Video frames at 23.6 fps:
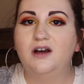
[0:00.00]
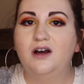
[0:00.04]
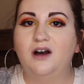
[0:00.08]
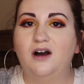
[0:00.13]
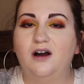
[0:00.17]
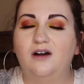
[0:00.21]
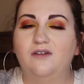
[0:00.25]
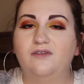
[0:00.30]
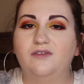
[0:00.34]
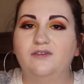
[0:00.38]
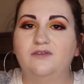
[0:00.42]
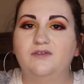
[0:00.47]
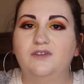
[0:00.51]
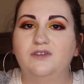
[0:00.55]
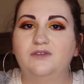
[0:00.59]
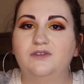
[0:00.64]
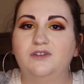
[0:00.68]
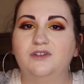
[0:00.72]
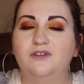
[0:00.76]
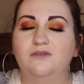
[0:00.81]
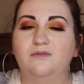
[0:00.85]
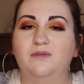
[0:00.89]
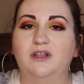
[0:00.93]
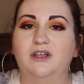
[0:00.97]
off of
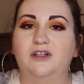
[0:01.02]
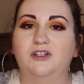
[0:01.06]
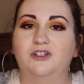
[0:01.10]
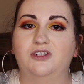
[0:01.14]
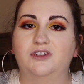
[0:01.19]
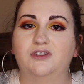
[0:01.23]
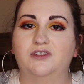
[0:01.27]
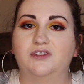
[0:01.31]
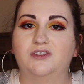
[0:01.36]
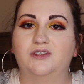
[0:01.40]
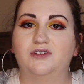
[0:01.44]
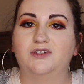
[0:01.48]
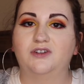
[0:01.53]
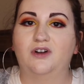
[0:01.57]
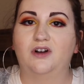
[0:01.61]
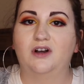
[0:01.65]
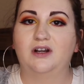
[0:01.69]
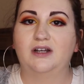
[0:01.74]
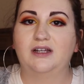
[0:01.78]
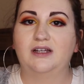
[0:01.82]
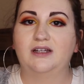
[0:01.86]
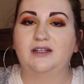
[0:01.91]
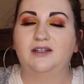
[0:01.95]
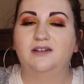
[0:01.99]
YouTube, and they just
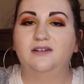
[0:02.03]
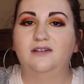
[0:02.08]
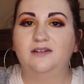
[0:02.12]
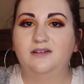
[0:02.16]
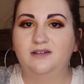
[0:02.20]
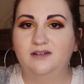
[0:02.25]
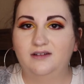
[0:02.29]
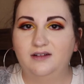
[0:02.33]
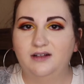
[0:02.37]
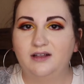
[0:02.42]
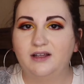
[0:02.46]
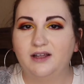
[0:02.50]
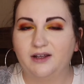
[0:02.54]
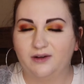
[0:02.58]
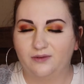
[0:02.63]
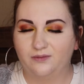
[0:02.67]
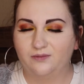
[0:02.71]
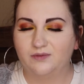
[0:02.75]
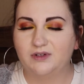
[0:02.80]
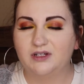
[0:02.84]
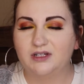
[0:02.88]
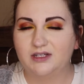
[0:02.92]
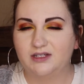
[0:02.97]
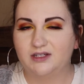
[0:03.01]
started, like
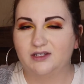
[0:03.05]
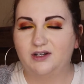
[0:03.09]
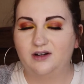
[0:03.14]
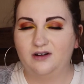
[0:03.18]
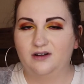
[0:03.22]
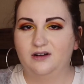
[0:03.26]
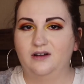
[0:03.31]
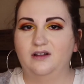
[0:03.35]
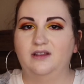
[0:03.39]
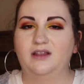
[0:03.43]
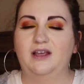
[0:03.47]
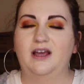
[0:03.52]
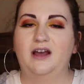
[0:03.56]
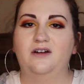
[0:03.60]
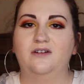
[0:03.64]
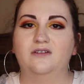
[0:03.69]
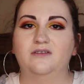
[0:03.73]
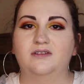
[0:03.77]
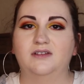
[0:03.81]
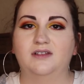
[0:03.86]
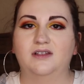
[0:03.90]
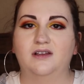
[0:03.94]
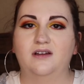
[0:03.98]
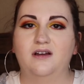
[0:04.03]
really started on the
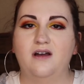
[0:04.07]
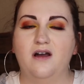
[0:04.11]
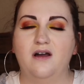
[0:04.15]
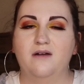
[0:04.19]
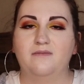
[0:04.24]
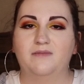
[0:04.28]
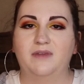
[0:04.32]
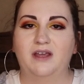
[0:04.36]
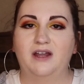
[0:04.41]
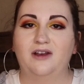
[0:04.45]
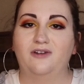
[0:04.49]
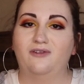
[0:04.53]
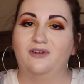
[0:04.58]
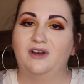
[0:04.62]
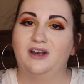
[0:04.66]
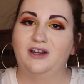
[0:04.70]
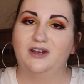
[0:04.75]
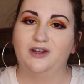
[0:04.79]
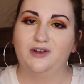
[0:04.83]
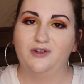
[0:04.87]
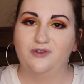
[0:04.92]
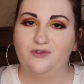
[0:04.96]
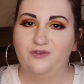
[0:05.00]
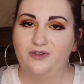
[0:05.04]
house, getting ready
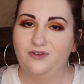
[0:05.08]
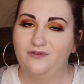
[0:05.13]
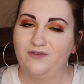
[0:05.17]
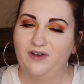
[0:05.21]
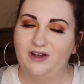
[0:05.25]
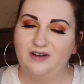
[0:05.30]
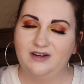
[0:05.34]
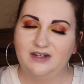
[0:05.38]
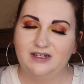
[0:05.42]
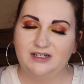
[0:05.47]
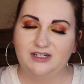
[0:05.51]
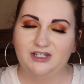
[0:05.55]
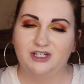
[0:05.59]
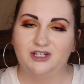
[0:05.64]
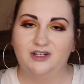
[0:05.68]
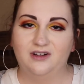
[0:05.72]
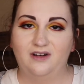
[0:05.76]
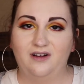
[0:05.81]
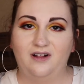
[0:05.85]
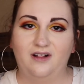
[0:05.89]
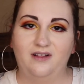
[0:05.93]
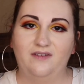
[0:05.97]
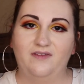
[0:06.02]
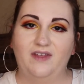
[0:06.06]
to do the foundation and
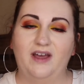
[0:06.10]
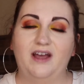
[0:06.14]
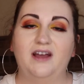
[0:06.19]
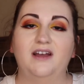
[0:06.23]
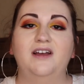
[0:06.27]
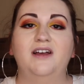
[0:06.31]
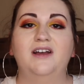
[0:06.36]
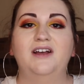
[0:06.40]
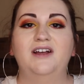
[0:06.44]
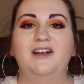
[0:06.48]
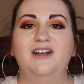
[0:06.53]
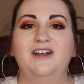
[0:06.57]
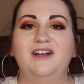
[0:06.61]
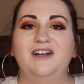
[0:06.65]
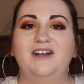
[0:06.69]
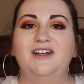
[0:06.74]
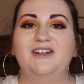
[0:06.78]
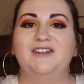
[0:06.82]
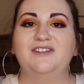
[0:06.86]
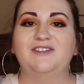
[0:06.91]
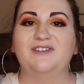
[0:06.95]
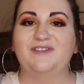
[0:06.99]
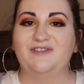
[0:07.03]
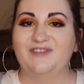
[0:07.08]
all of that.
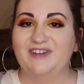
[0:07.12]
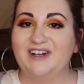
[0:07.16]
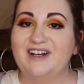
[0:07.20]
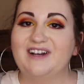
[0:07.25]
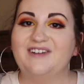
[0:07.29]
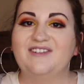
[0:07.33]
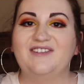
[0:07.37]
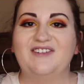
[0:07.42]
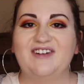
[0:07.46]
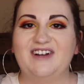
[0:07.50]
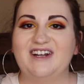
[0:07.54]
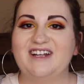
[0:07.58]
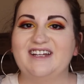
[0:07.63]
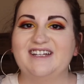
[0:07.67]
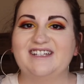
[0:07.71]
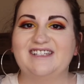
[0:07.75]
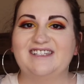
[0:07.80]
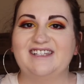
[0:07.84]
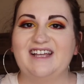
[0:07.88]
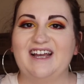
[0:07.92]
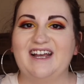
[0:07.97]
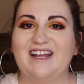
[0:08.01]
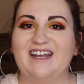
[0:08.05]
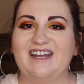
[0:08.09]
So very, very
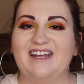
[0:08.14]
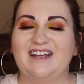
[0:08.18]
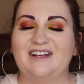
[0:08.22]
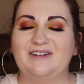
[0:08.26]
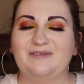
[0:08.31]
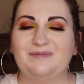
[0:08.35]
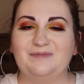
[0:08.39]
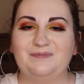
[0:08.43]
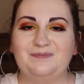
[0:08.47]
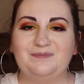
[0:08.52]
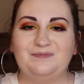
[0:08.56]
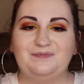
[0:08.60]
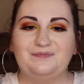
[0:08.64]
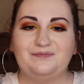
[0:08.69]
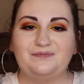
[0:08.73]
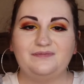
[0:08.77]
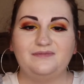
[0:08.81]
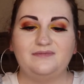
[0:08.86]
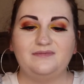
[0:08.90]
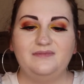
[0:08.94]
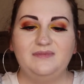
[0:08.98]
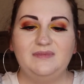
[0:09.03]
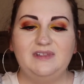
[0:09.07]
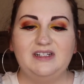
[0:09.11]
exciting
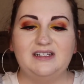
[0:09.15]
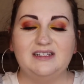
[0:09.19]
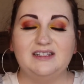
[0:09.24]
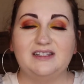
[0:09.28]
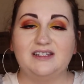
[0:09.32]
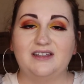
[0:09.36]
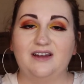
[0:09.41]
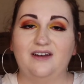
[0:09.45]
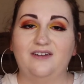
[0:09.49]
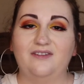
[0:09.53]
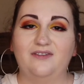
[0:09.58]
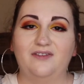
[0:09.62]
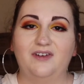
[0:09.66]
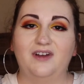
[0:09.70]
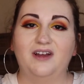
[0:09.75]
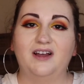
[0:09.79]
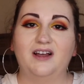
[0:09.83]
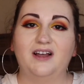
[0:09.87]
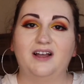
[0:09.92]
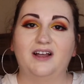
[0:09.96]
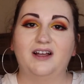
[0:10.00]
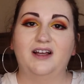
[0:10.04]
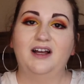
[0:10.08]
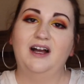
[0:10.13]
stuff
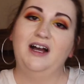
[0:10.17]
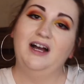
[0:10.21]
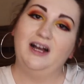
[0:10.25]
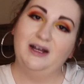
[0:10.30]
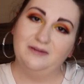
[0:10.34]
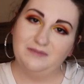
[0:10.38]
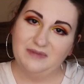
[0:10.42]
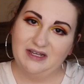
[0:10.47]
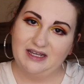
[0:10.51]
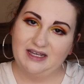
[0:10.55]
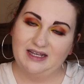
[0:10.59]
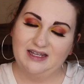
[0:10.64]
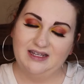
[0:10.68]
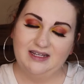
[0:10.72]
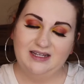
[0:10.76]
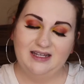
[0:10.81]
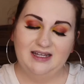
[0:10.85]
coming.